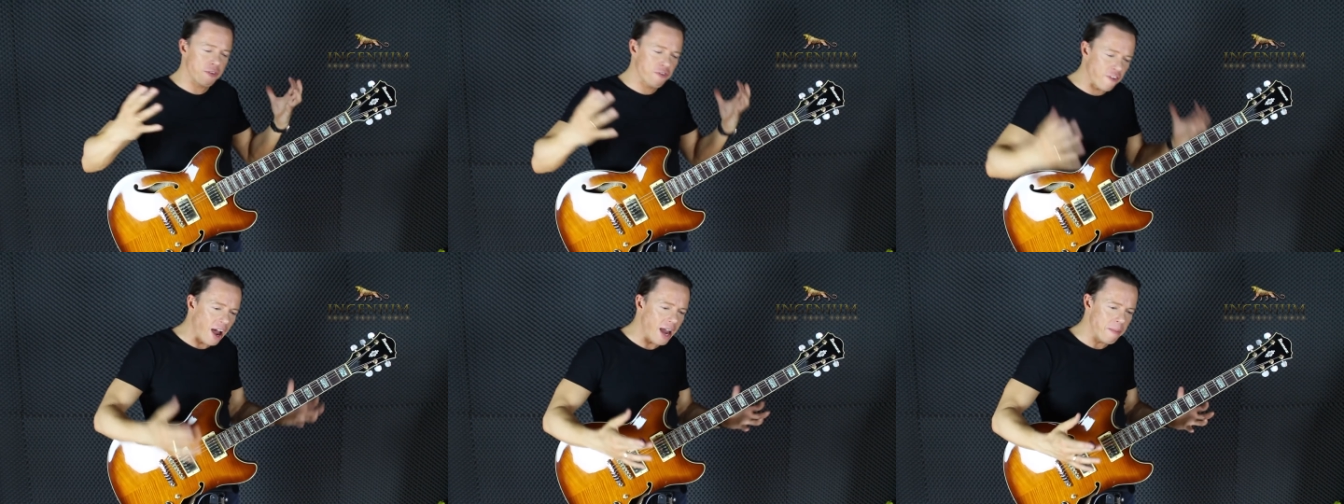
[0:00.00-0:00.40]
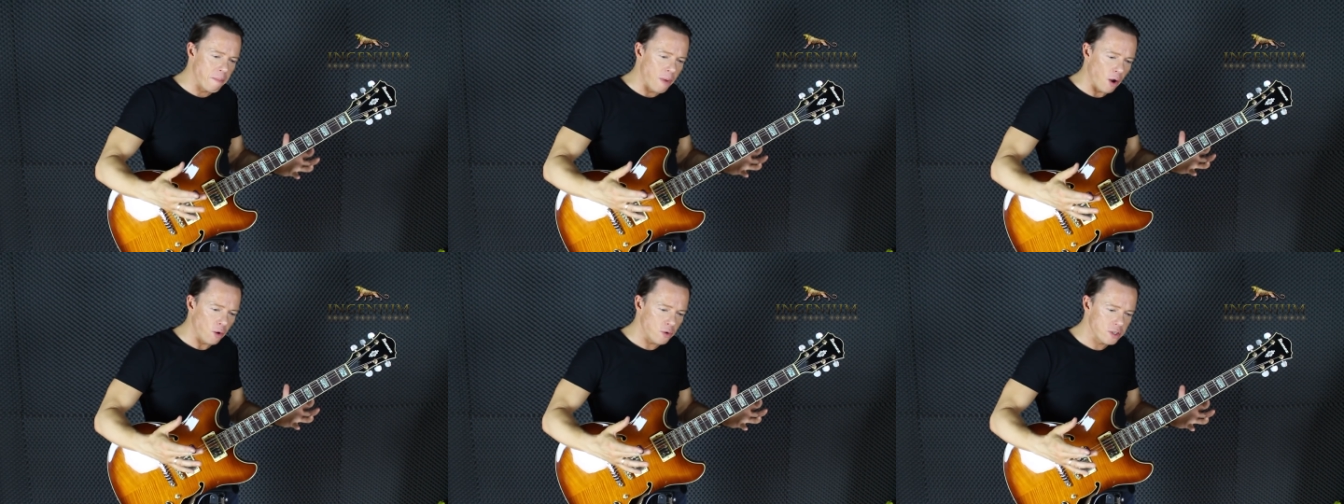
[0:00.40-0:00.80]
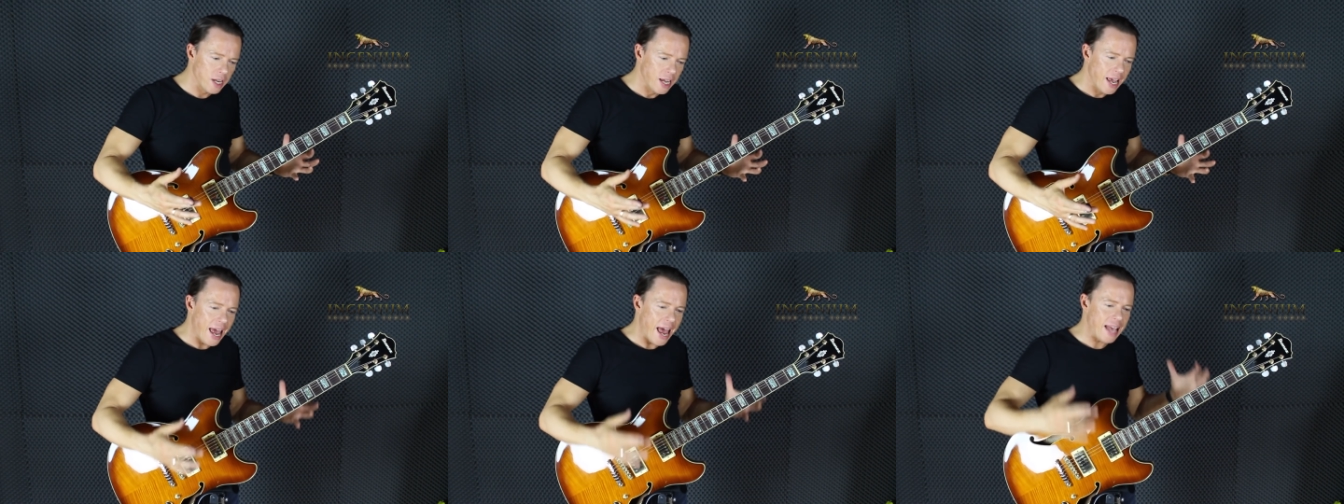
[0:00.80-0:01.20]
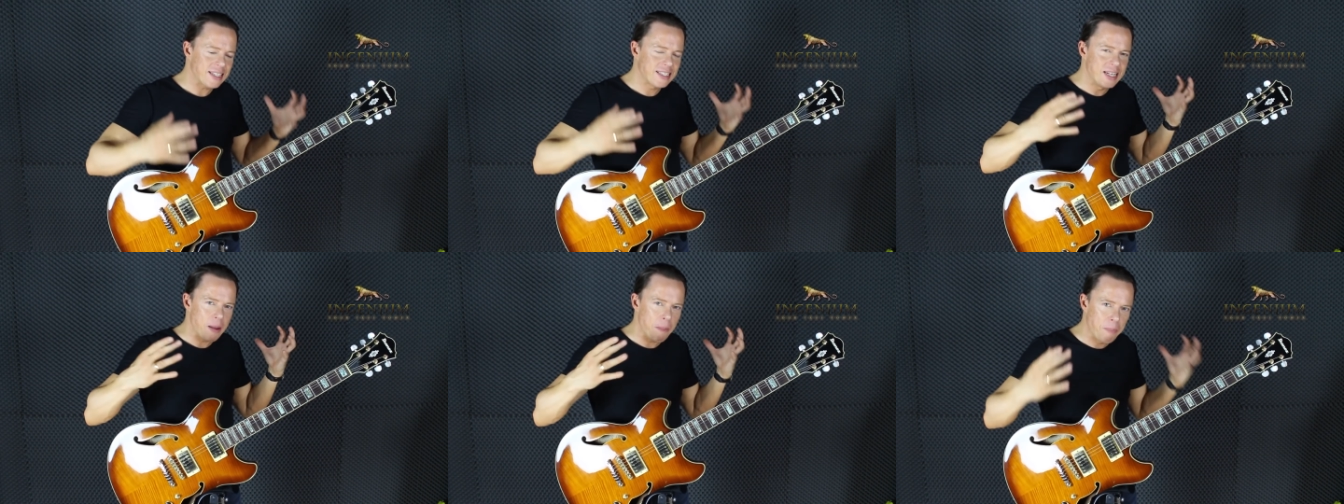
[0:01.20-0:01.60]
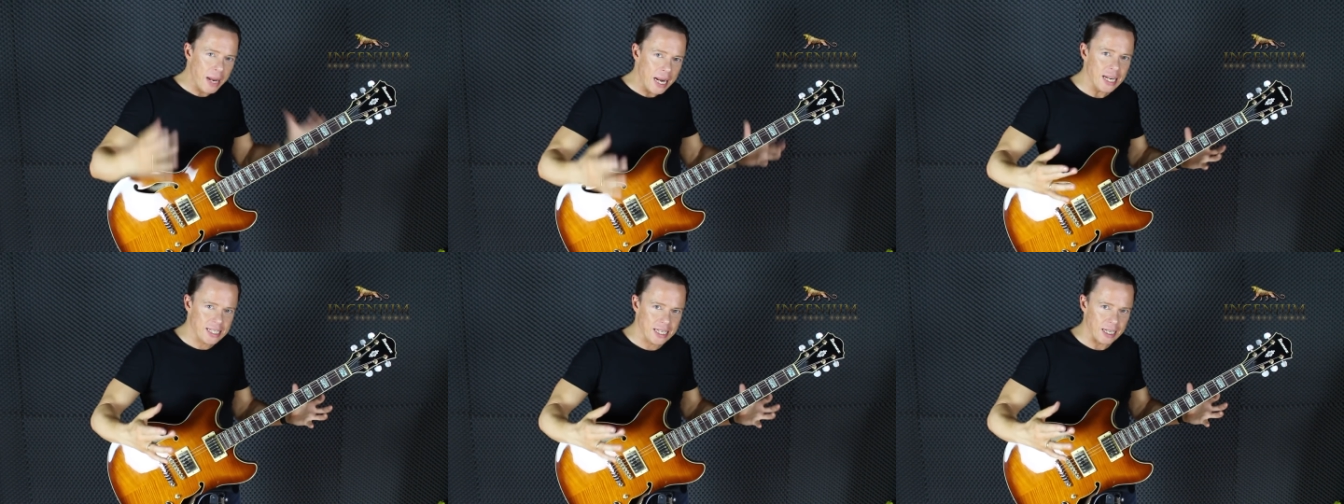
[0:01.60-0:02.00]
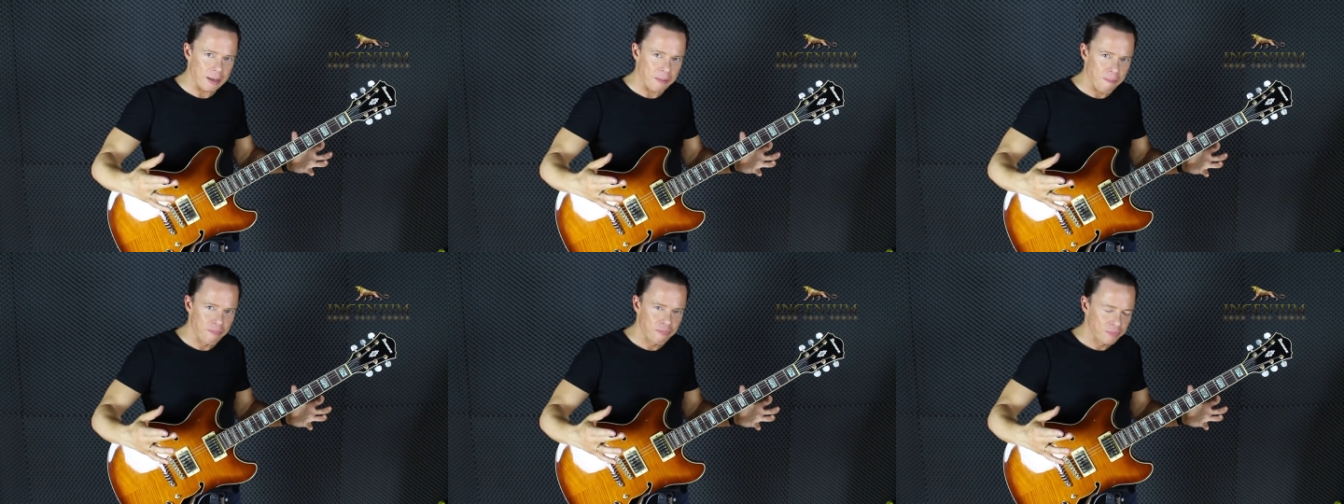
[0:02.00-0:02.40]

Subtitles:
define modes as the ability,